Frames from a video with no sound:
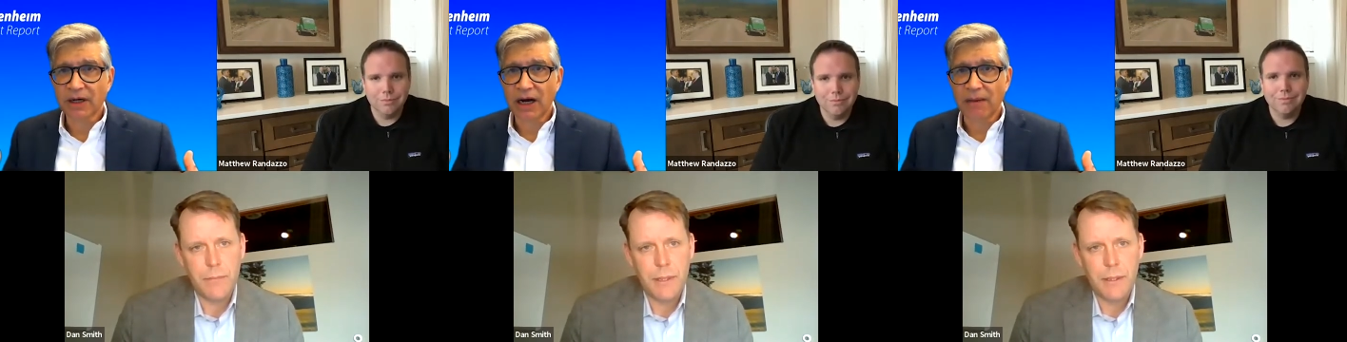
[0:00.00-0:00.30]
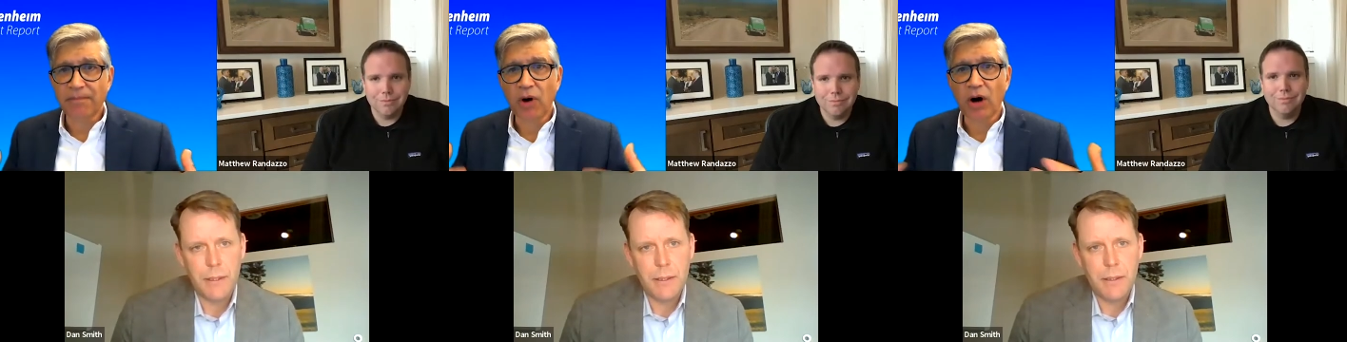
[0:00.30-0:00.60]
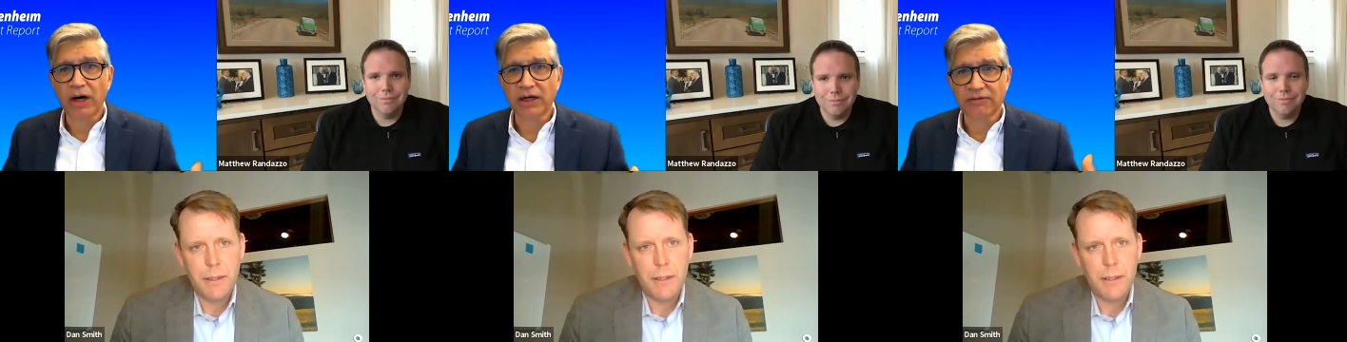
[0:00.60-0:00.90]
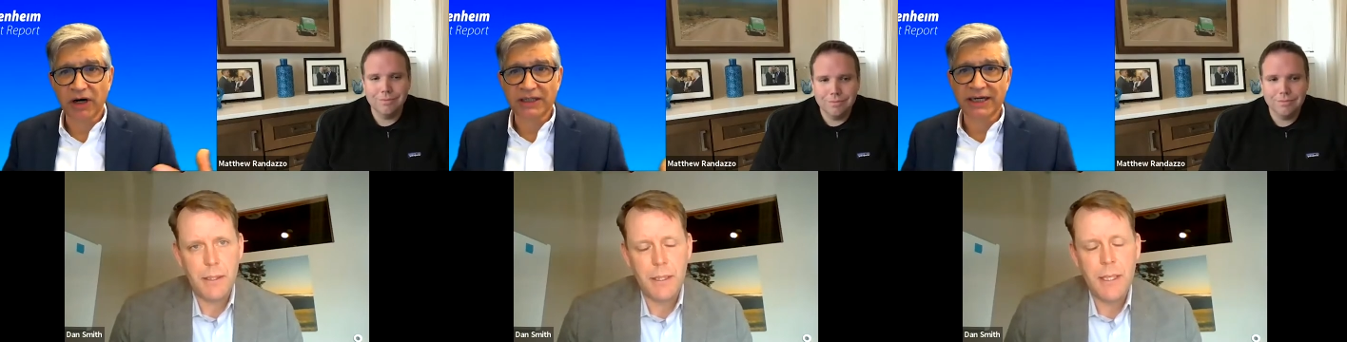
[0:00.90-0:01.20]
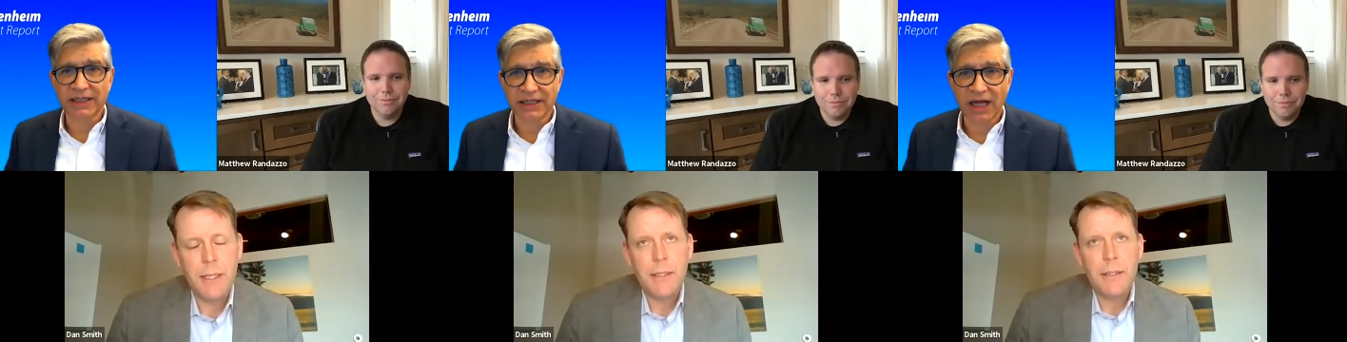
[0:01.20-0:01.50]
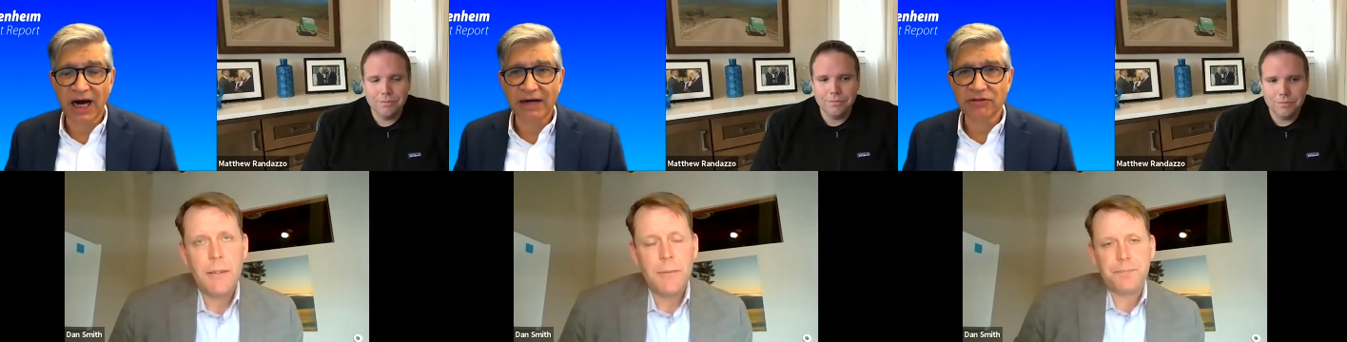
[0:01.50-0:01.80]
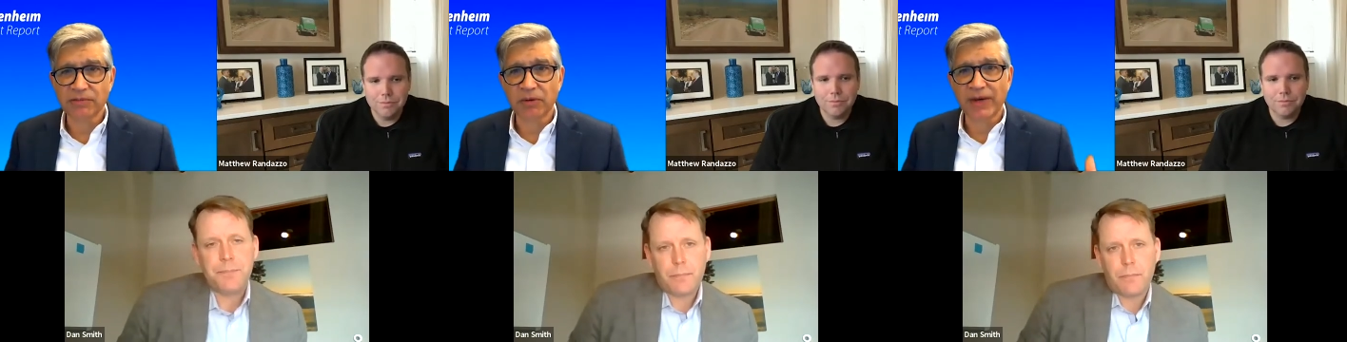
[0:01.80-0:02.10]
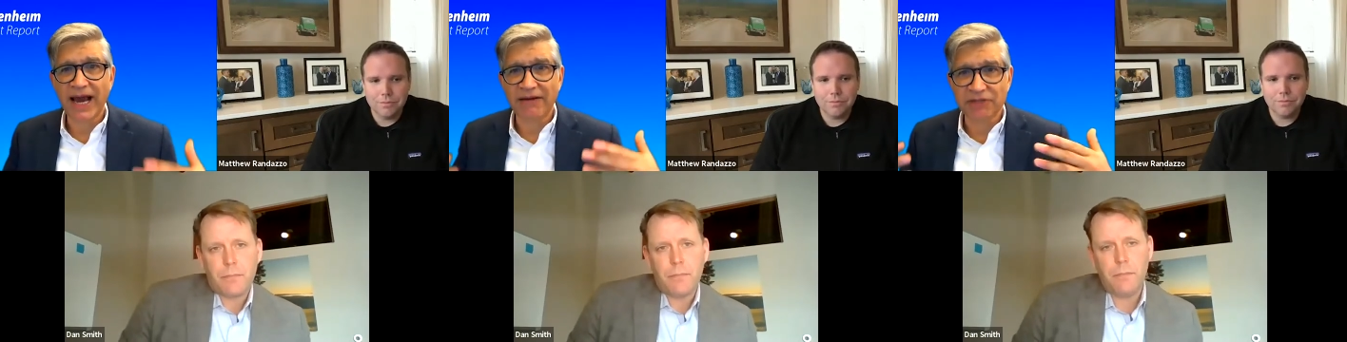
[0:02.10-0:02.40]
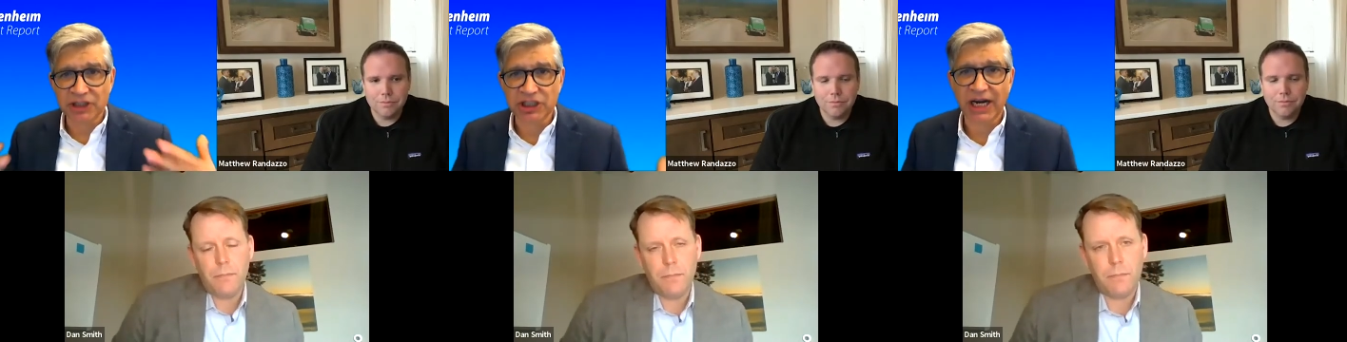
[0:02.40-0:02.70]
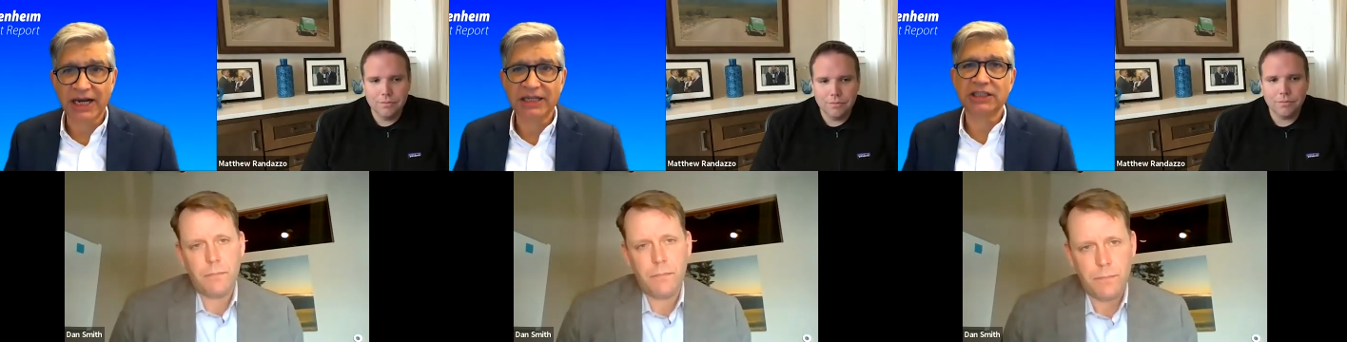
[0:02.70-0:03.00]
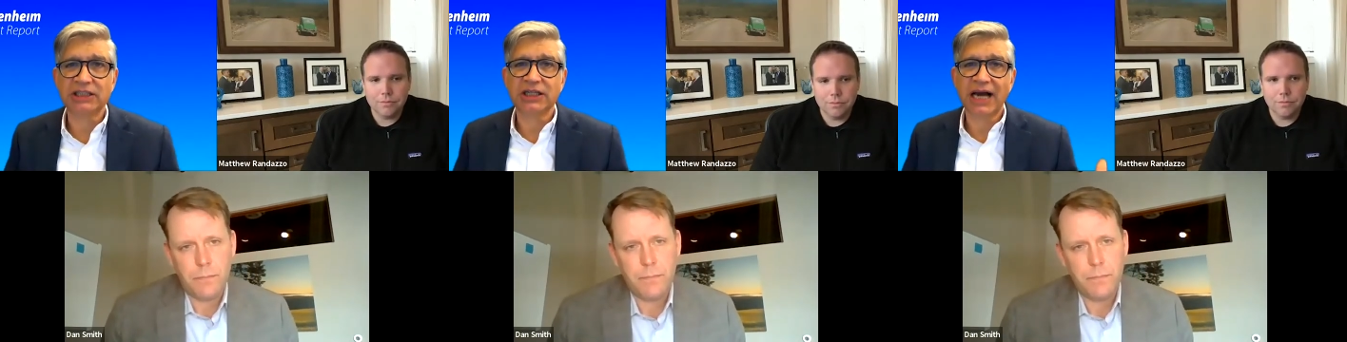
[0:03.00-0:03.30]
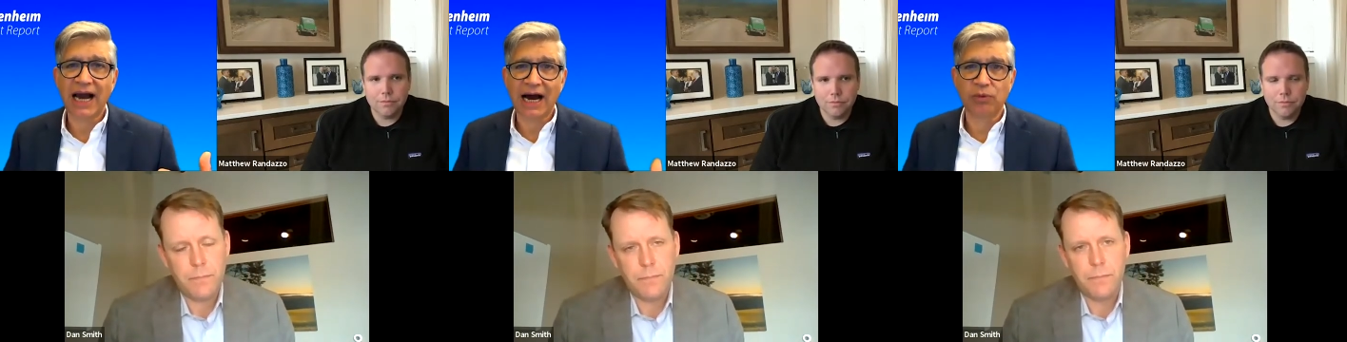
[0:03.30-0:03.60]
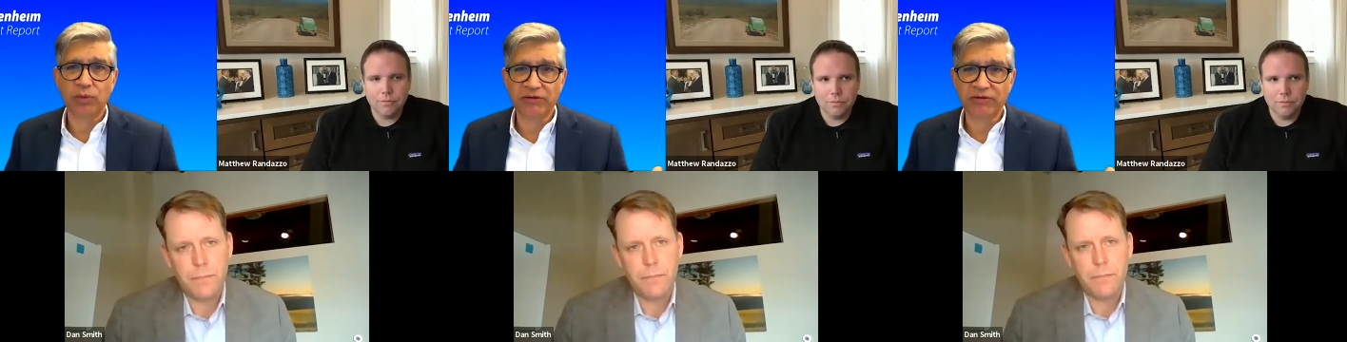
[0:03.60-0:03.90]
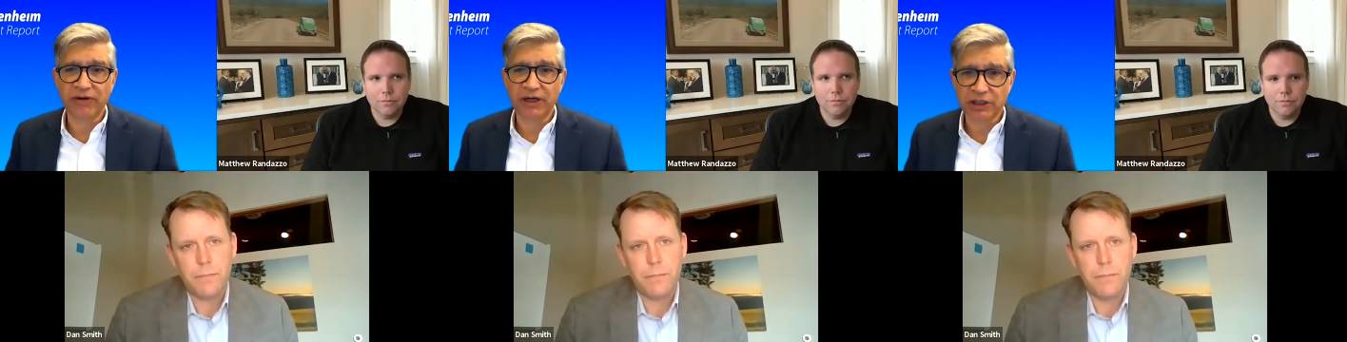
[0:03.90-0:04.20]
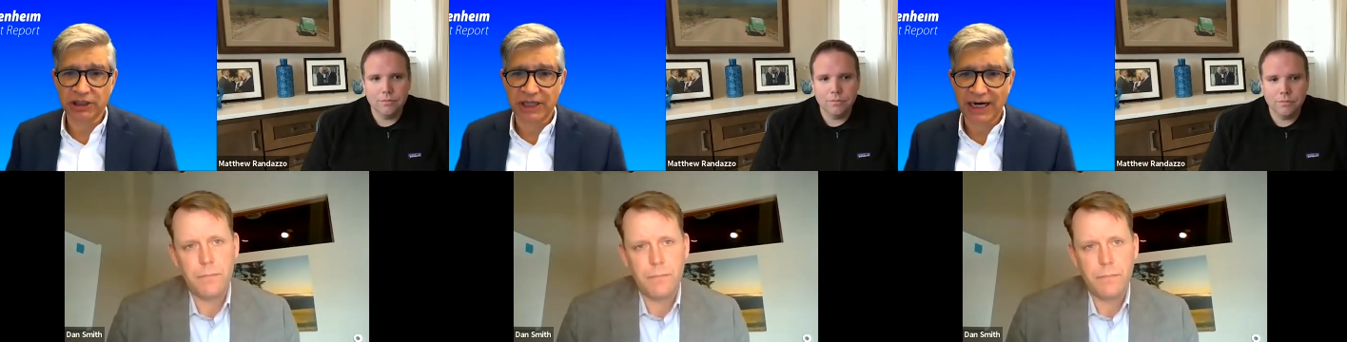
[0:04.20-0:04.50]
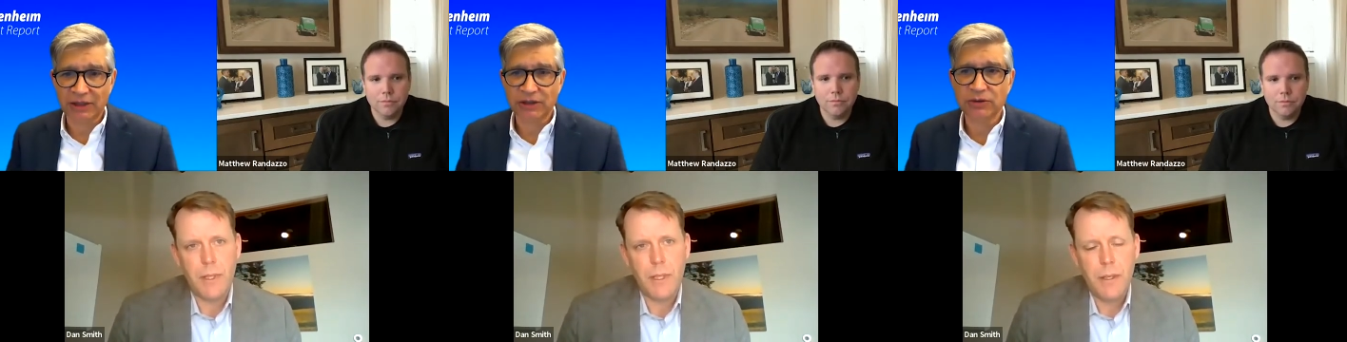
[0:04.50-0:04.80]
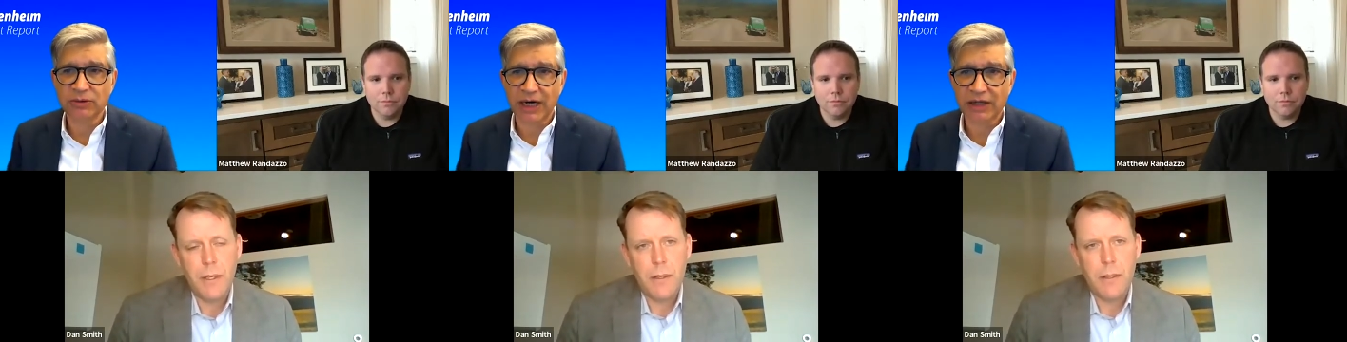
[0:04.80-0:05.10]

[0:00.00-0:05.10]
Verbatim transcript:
Speaker 1: of our daily lives, but we have to change how we function. How do you